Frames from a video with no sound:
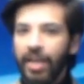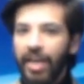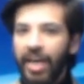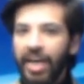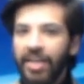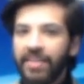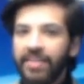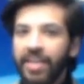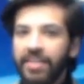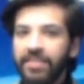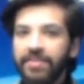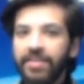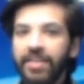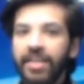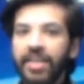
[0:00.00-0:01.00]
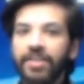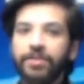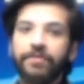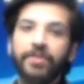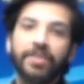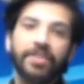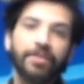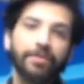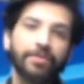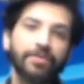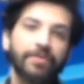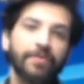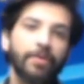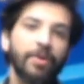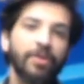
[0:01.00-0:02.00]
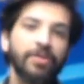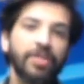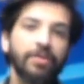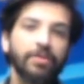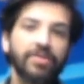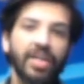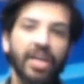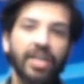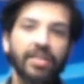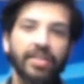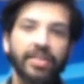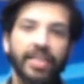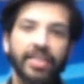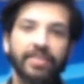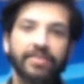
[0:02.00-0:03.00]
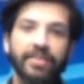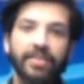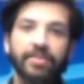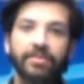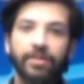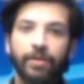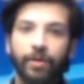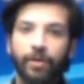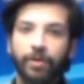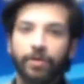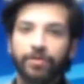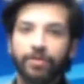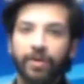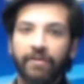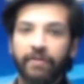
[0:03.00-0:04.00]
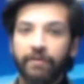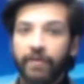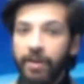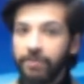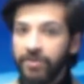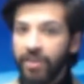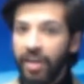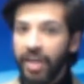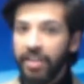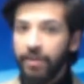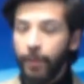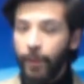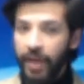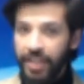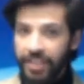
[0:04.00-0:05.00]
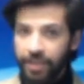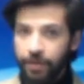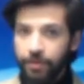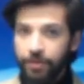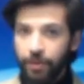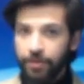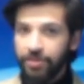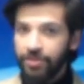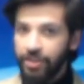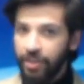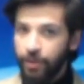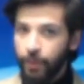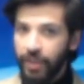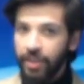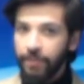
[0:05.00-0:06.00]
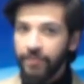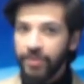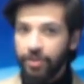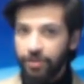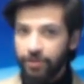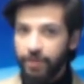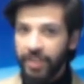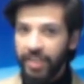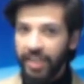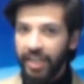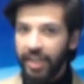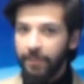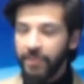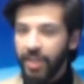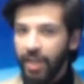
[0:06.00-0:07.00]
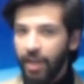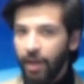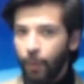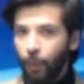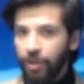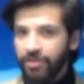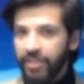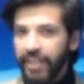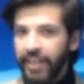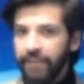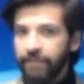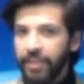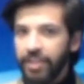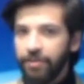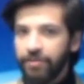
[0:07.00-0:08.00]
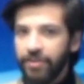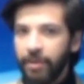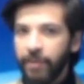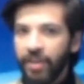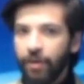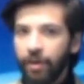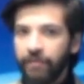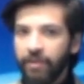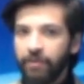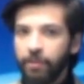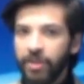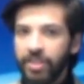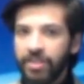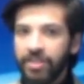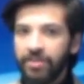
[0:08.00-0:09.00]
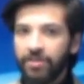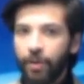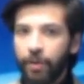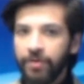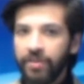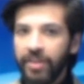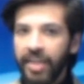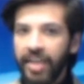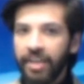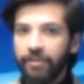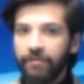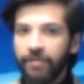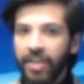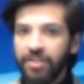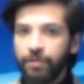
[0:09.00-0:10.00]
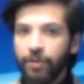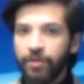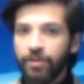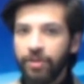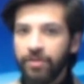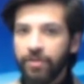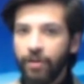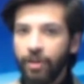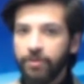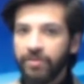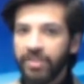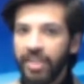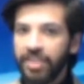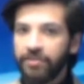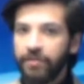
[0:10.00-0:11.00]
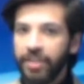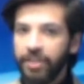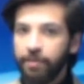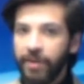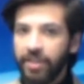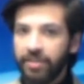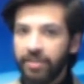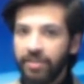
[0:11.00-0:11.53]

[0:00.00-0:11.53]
And that is the end of the news. For more news and analysis, log on to our website radio.gov.pk. Watch live video streaming of our bulletins on the link facebook.com/radiopakistan.